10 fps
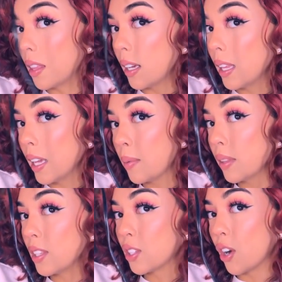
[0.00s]
The thing I like
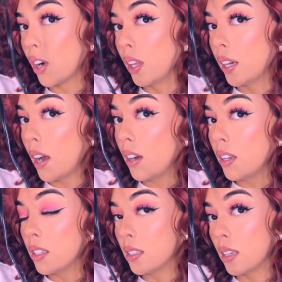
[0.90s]
about this curling
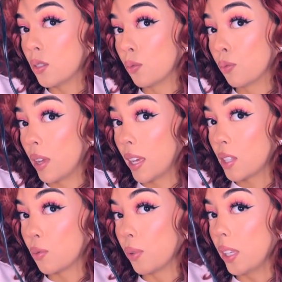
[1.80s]
iron is it
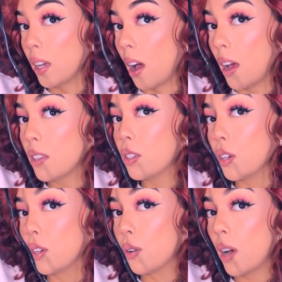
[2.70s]
gets really hot, so
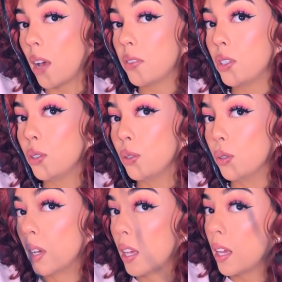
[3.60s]
you don't have
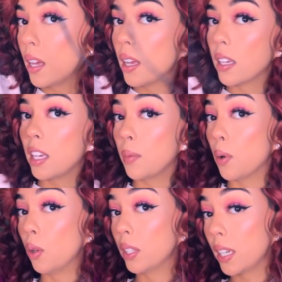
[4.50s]
to keep
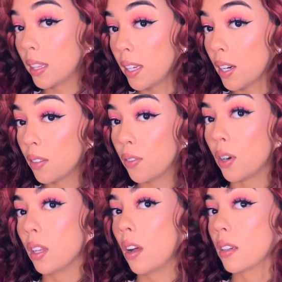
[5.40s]
holding it there
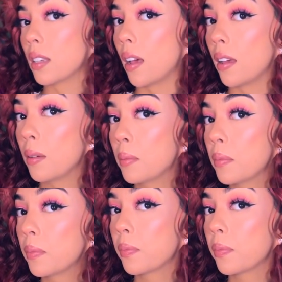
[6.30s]
for a long time.